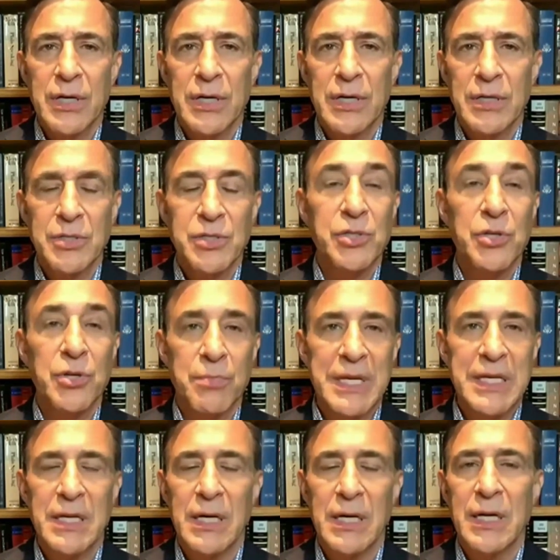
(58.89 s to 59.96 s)
it should
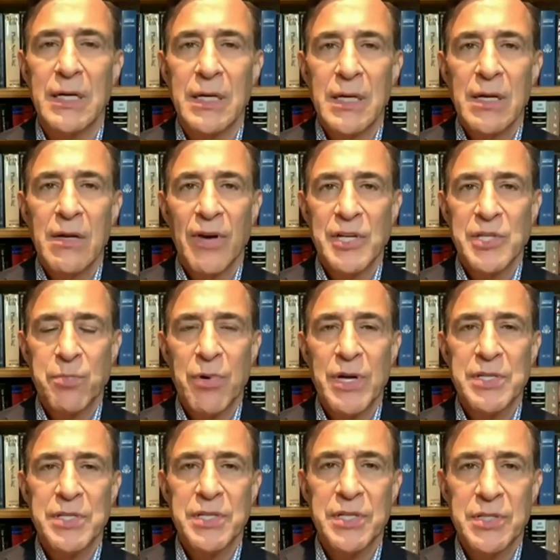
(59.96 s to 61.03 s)
be done. Vice
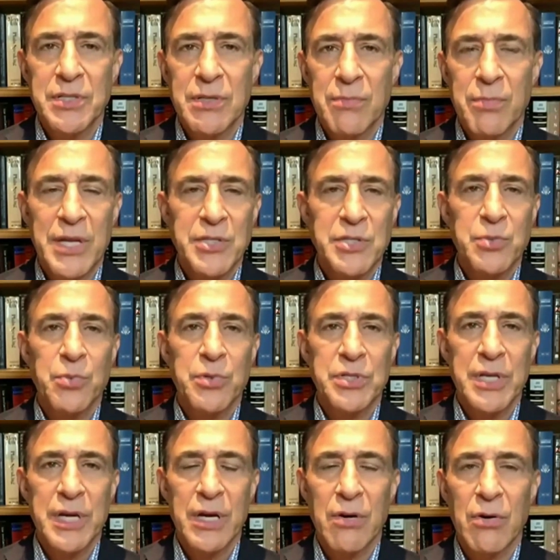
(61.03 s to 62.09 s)
President Pence was
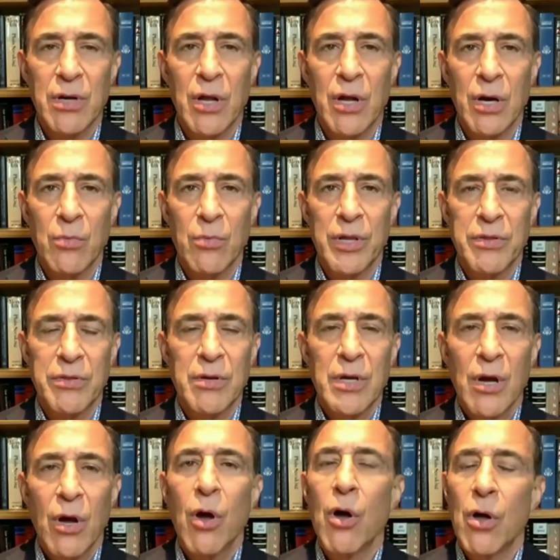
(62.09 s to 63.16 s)
there along with
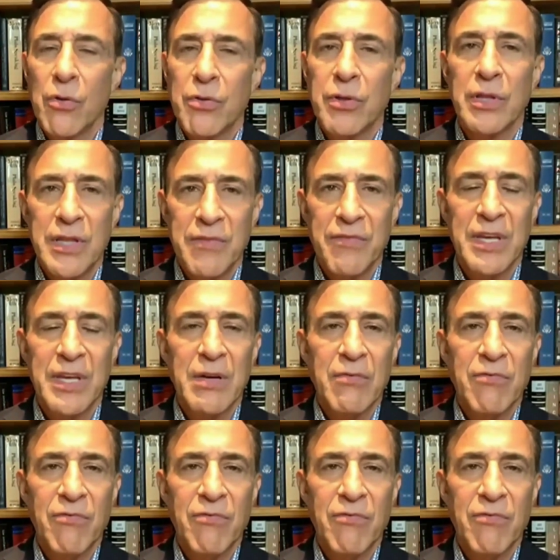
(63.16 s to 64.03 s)
all the living